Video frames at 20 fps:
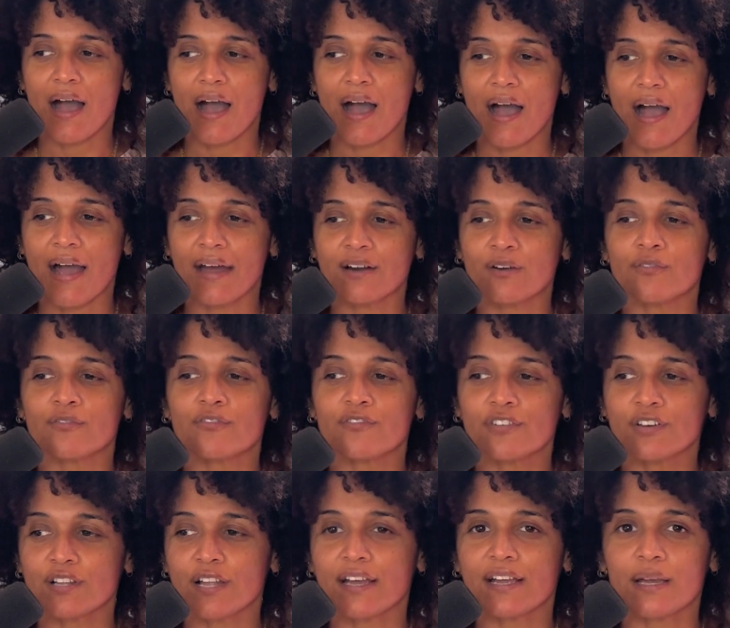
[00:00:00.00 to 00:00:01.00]
I don't
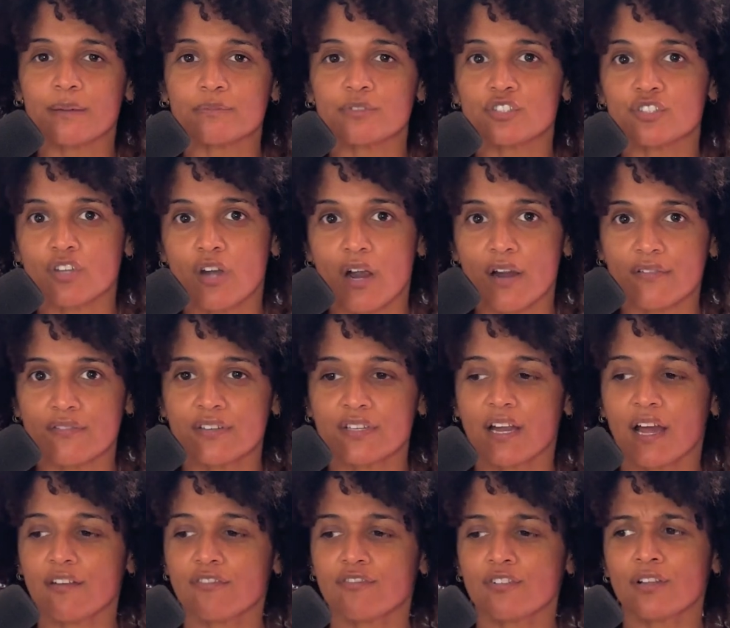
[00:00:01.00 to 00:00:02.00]
feel like I'm starving.
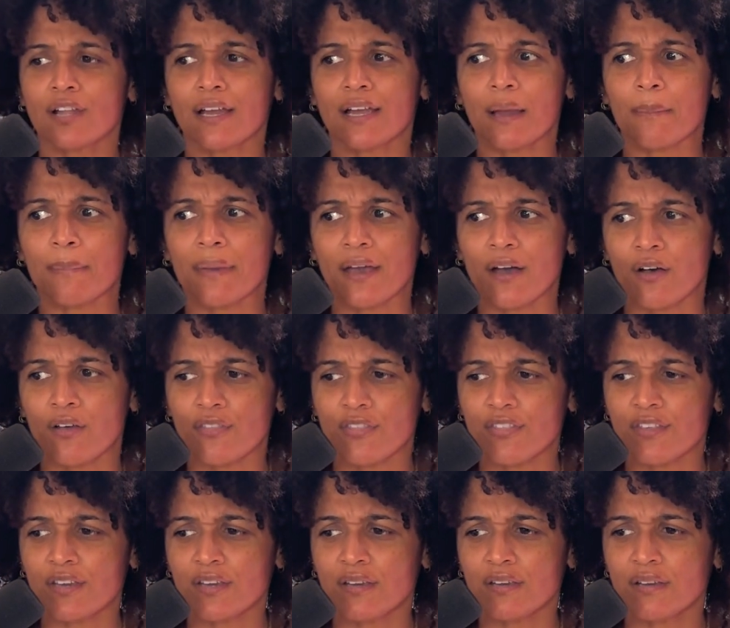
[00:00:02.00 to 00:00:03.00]
I feel like I'm
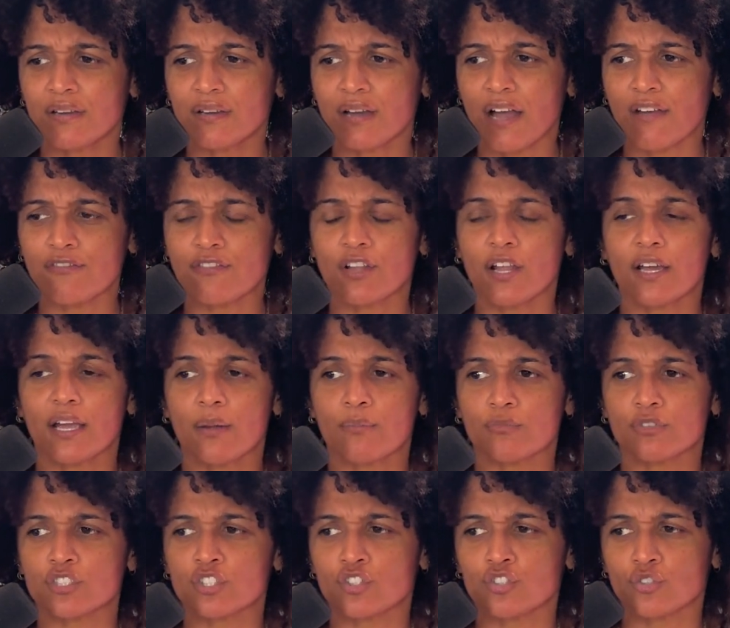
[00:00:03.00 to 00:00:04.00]
healthy. I feel like I'm
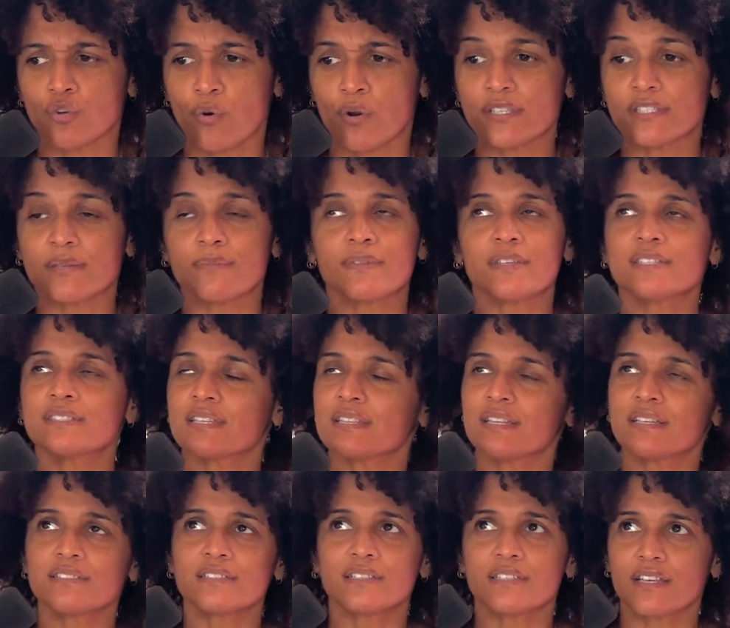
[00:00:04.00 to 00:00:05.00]
restoring some things. And
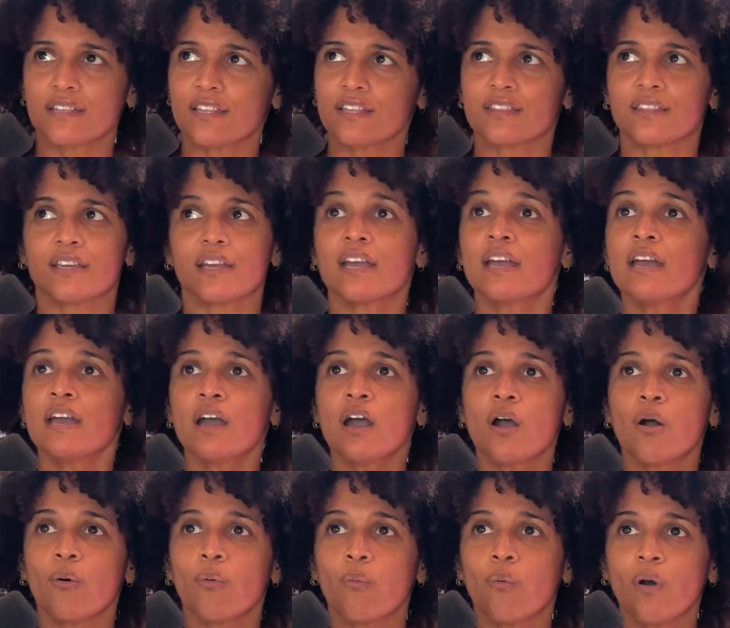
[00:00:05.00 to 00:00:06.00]
there's another thing.
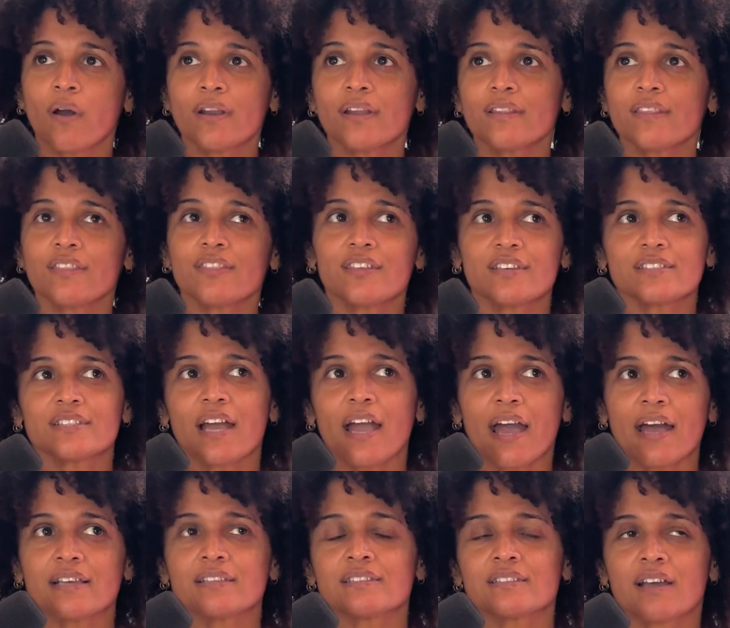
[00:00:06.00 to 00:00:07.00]
One of the things I
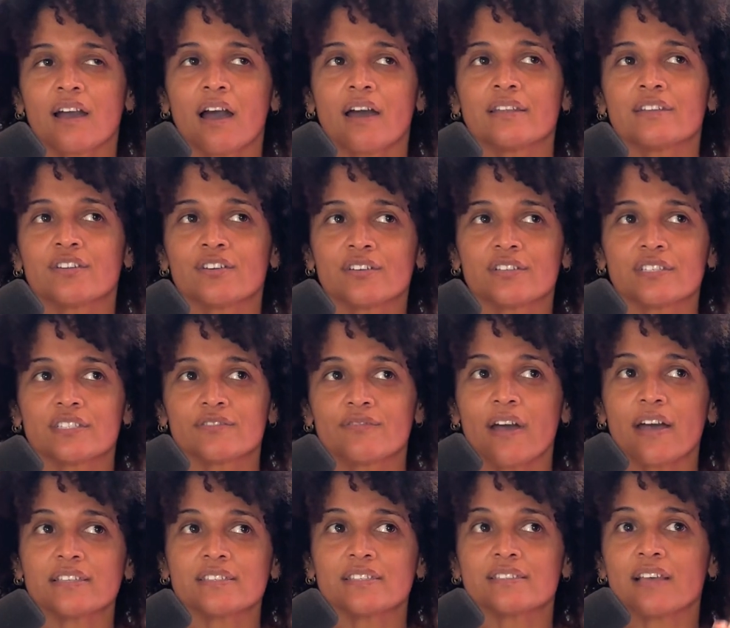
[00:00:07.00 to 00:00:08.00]
asked God during this
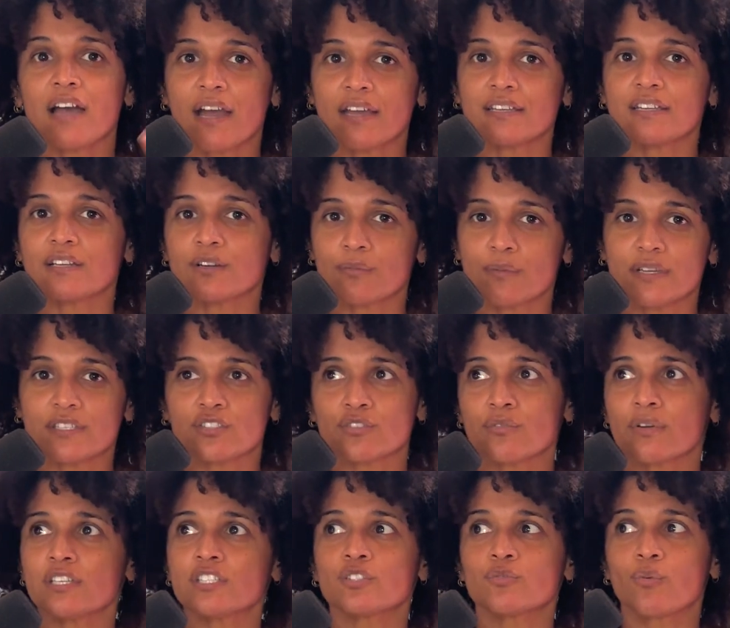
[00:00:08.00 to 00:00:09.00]
fast is I need a
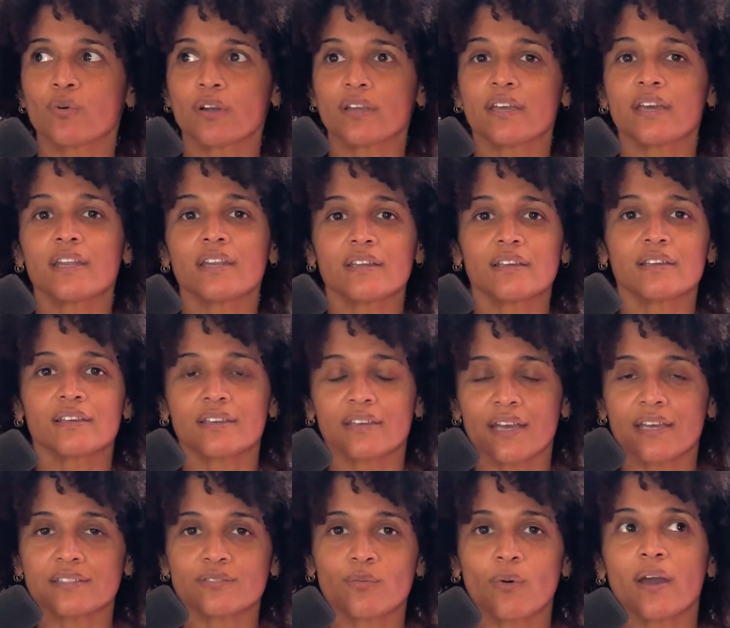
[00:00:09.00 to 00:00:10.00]
restoration. Well,
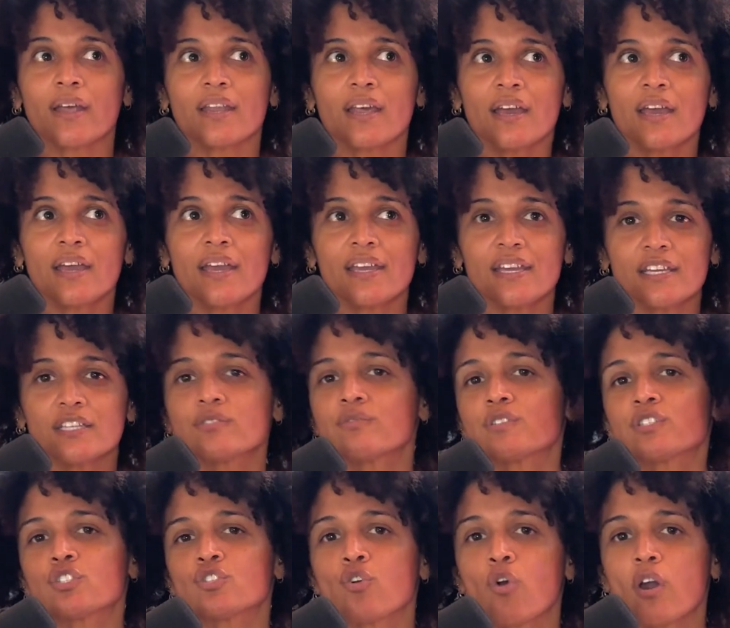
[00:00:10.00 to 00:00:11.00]
guess what? He is
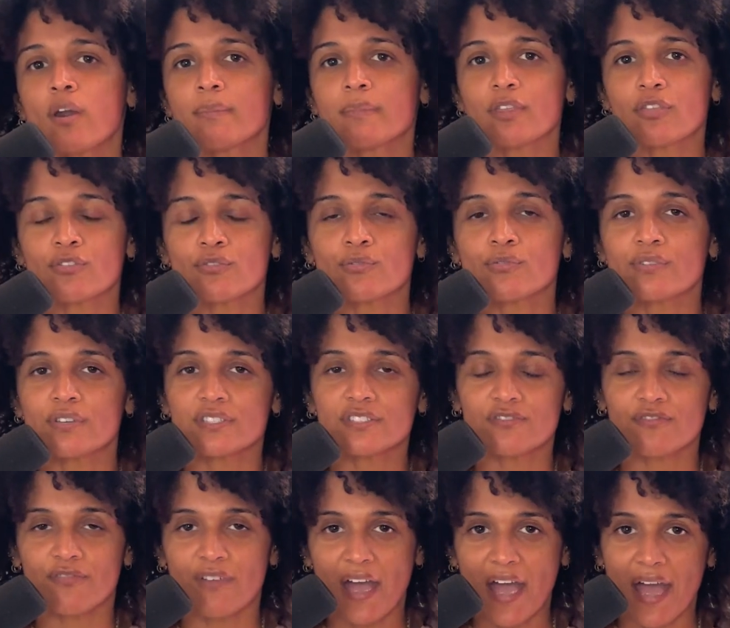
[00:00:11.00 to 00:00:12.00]
restoring me through this
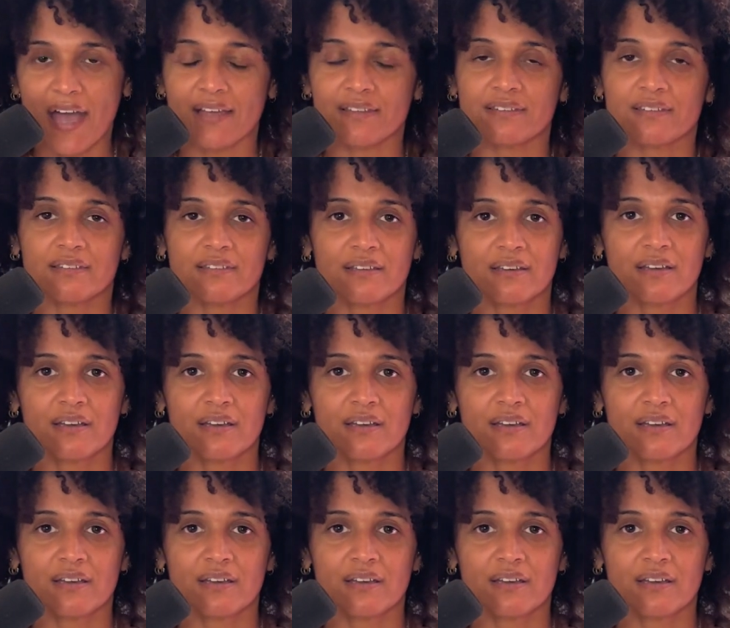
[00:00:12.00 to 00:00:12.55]
fast.